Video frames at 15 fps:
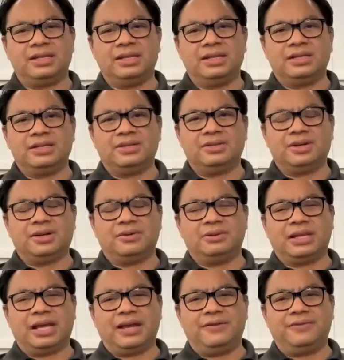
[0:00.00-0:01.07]

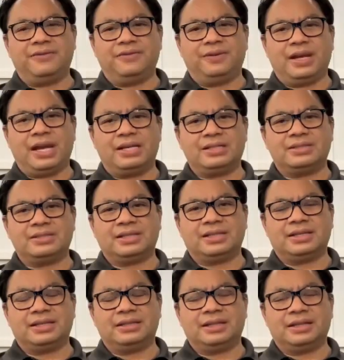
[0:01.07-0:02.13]
Life has
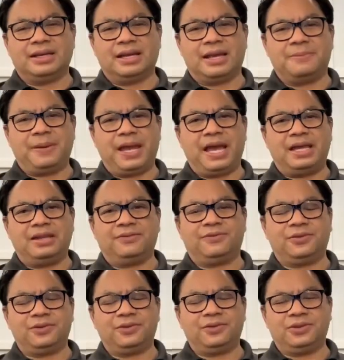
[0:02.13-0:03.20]
a path for
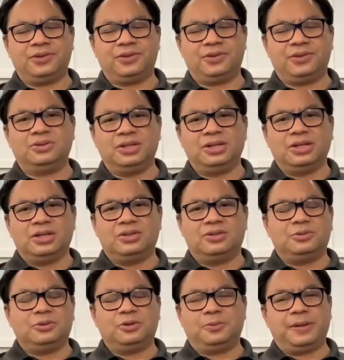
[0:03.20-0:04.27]
you.
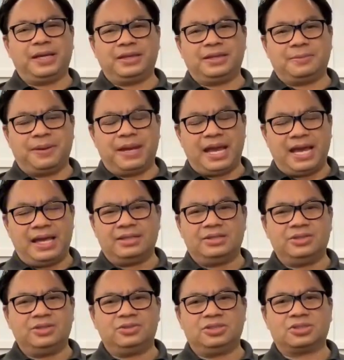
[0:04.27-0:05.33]
You pick the path and
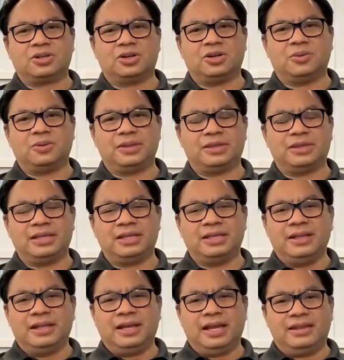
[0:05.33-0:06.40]
you just go with it,
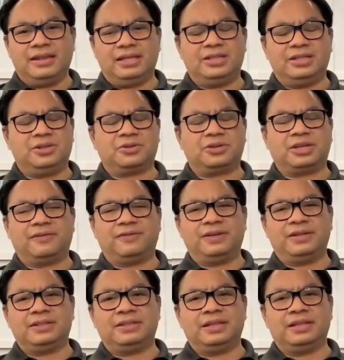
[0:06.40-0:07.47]
and then you're
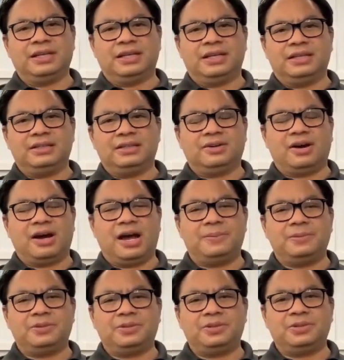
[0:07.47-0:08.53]
given,
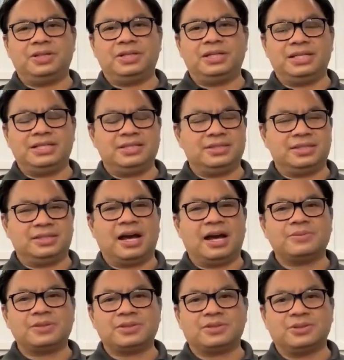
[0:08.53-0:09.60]
opportunities and
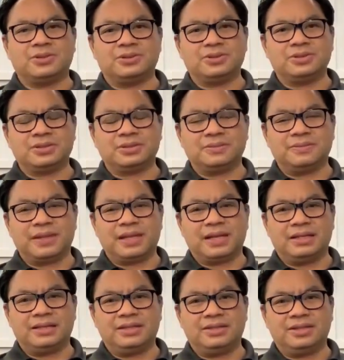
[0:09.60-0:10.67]
obstacles.
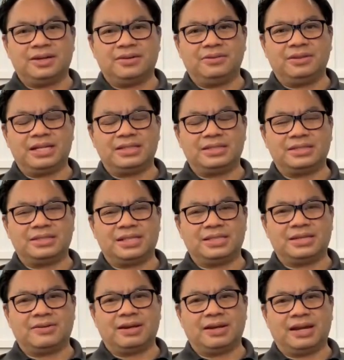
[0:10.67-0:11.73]
That's how
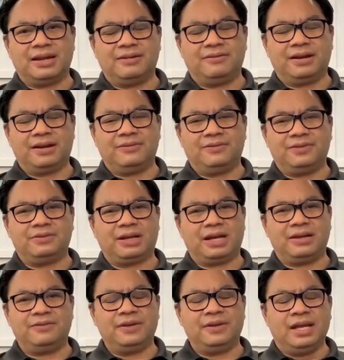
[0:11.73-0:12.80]
I view life.
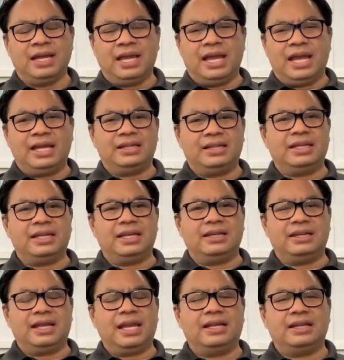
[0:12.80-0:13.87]

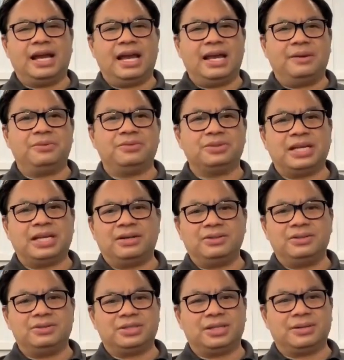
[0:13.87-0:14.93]
And I will tell you
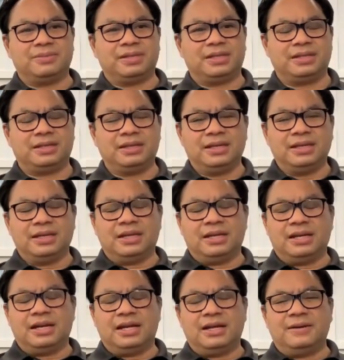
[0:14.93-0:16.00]
something.
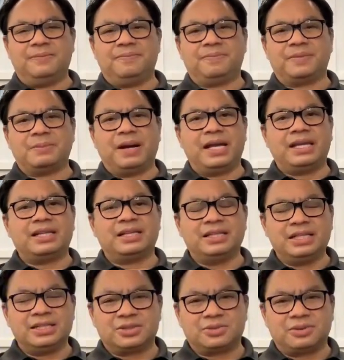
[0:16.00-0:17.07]
My
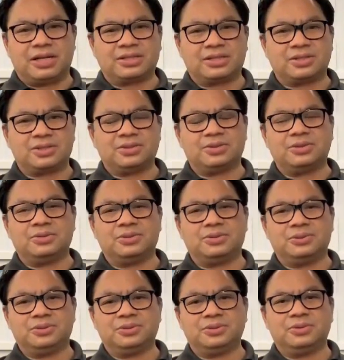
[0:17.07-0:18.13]
clinic director,
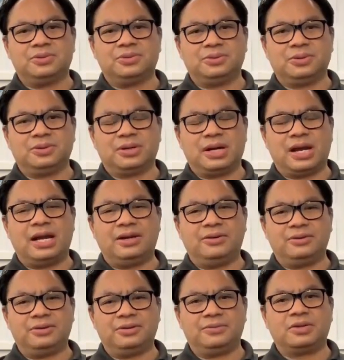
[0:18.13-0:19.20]
who
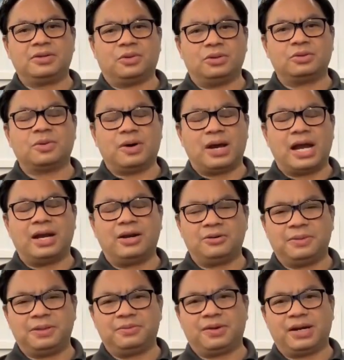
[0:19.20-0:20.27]
hired, quote unquote, hired
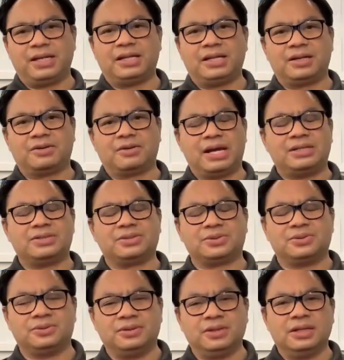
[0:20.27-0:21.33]
me right out of grad
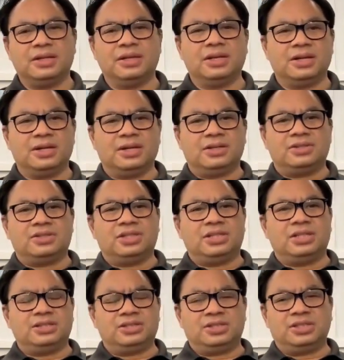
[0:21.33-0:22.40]
school,
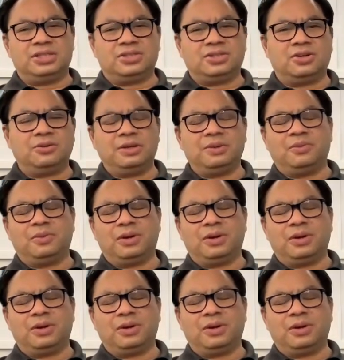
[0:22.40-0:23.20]
she told me one